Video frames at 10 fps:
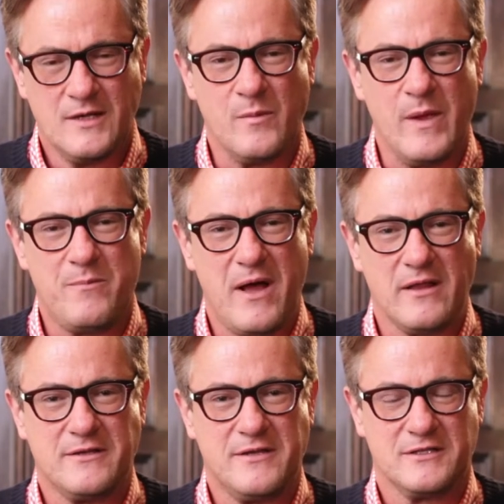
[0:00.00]
To me,
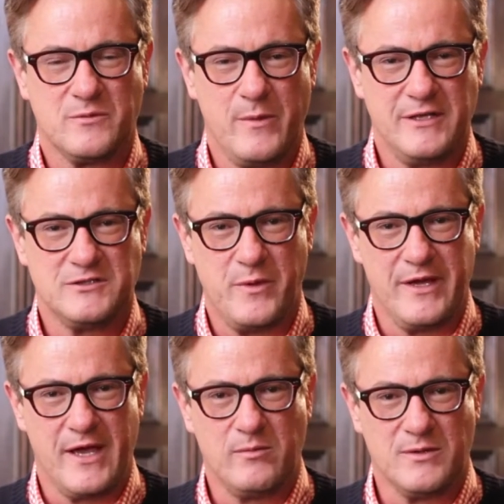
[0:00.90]
politics means
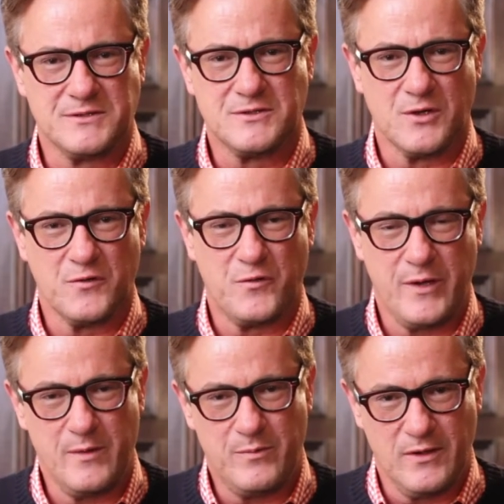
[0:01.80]
being able to serve
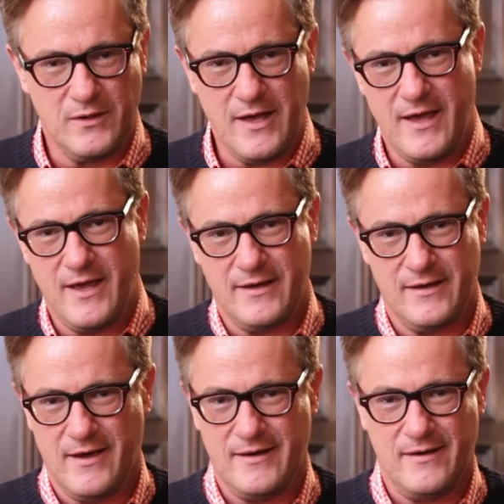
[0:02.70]
people, and
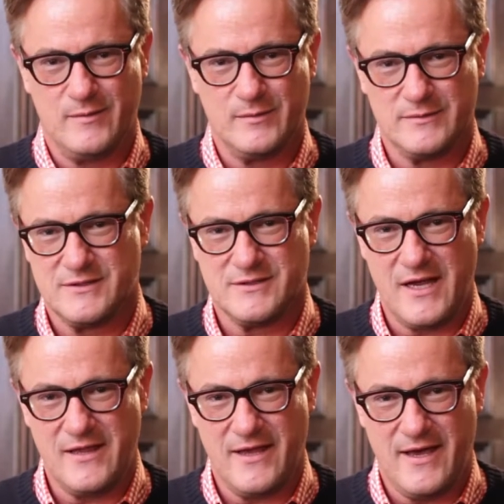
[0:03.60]
I don't
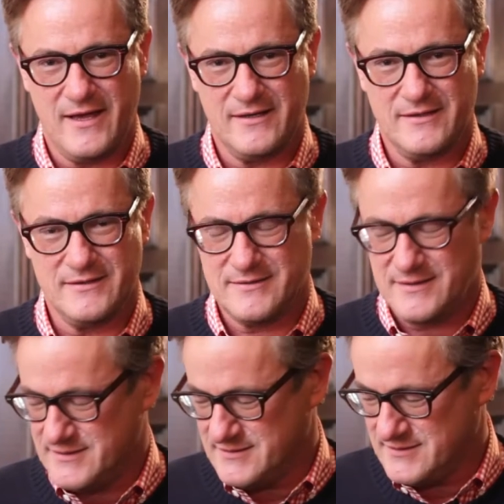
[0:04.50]
say that
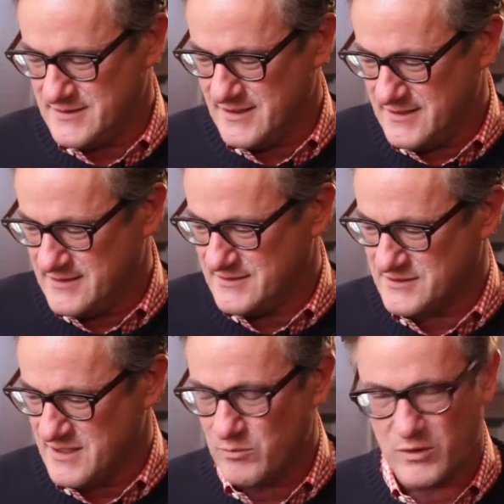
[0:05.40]
as
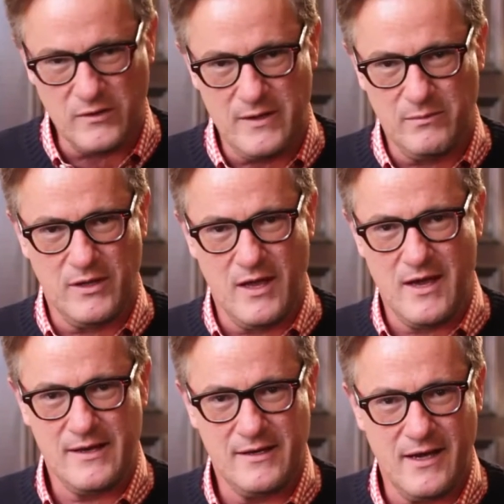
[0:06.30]
some glib
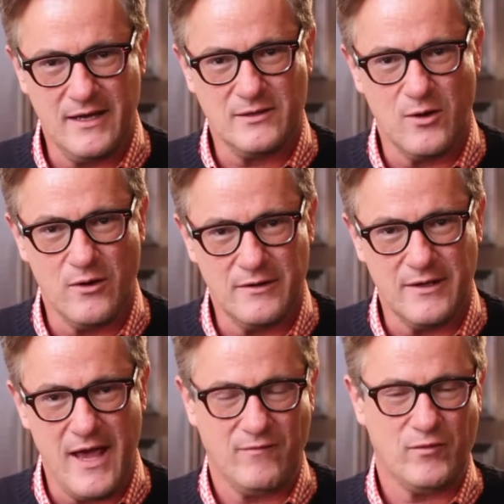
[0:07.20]
line. I learned
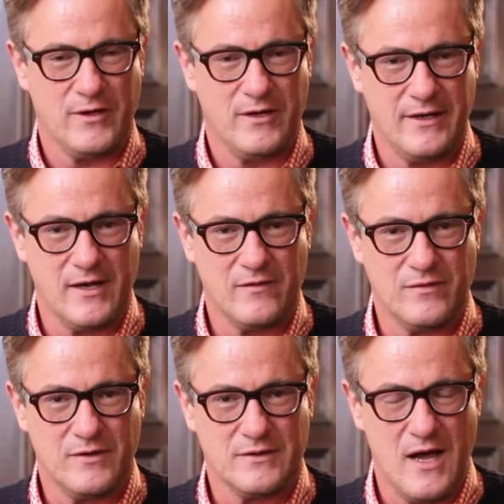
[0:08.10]
after getting out of
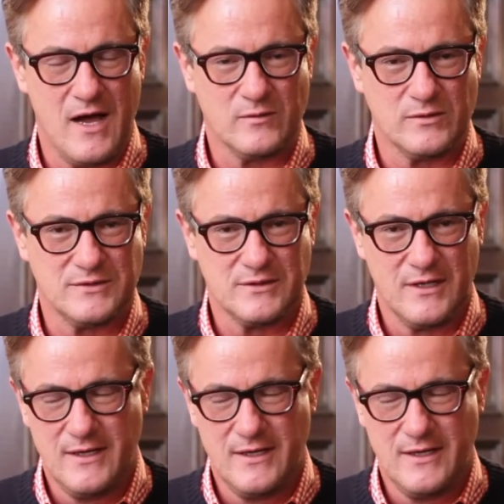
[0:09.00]
Congress,